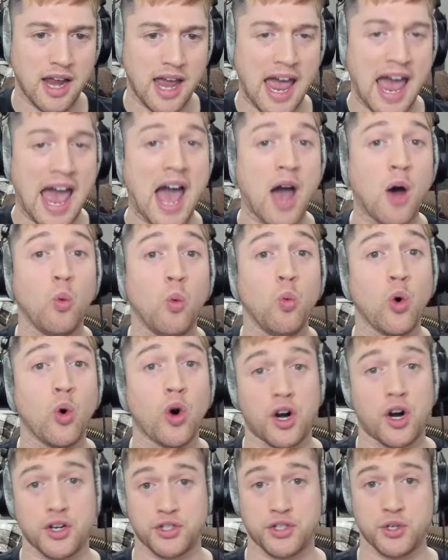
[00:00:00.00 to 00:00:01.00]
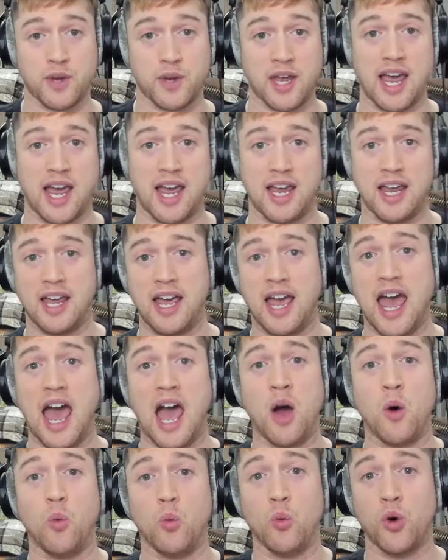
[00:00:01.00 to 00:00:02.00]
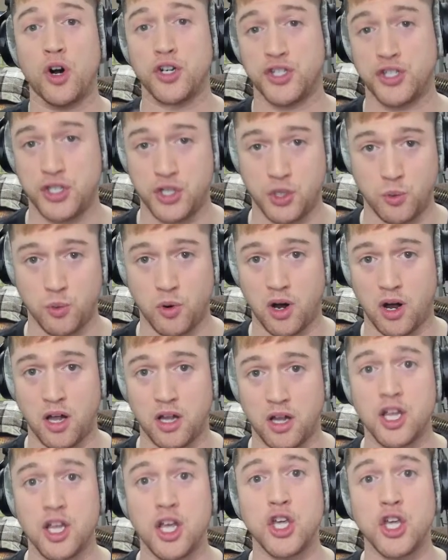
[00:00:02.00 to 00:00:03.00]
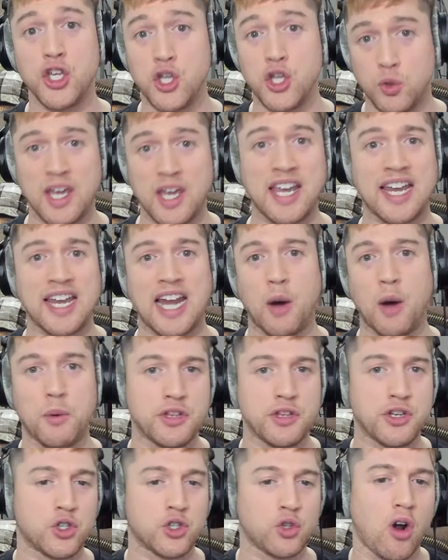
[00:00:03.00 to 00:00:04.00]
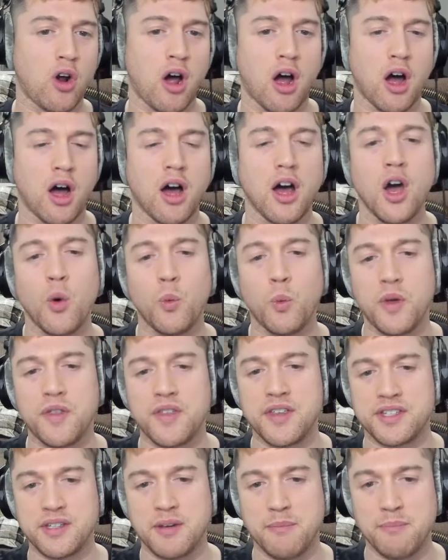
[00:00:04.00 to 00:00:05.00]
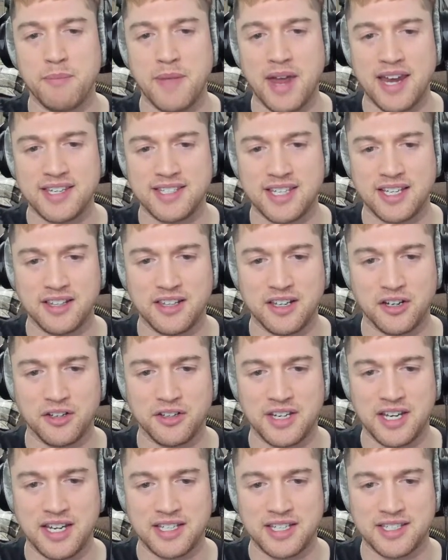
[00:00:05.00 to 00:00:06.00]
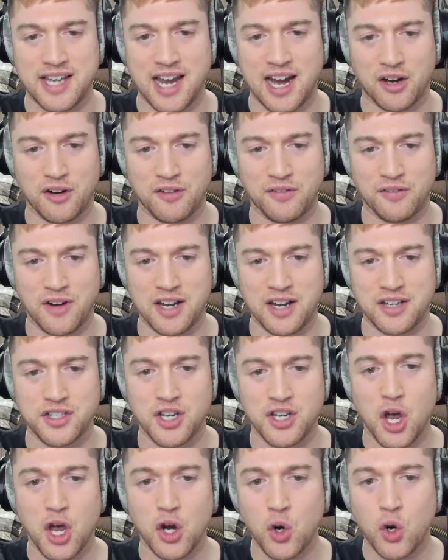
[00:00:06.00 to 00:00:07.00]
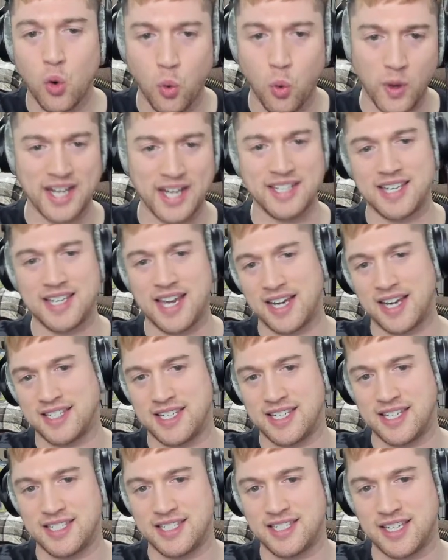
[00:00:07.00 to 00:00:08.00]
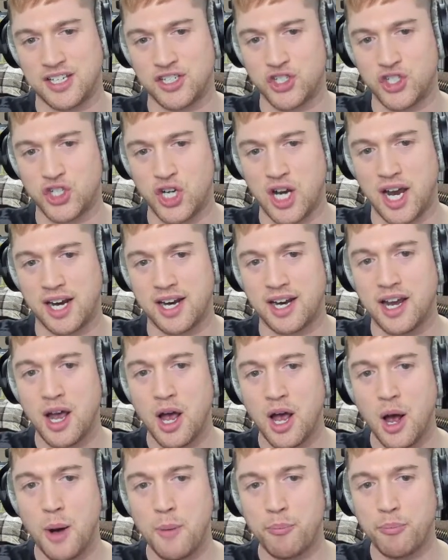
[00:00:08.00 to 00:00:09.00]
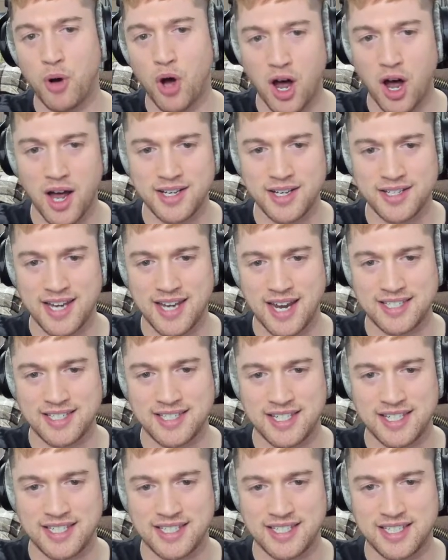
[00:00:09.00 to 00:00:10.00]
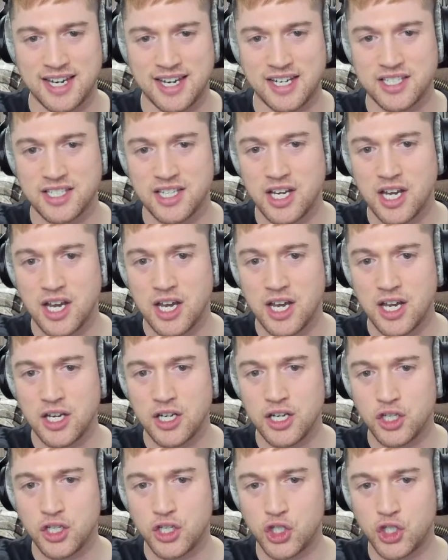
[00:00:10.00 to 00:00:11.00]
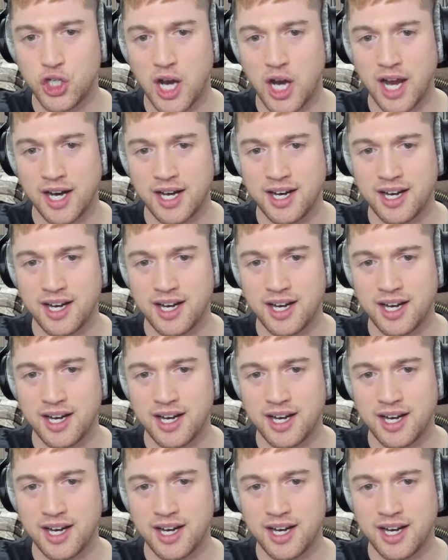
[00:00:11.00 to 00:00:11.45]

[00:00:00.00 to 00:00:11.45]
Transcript: at worst, okay, at worst, you all, you can get out with a draw with this amazing little neat sacrifice. Queen takes c6 check, pawn takes c6, check,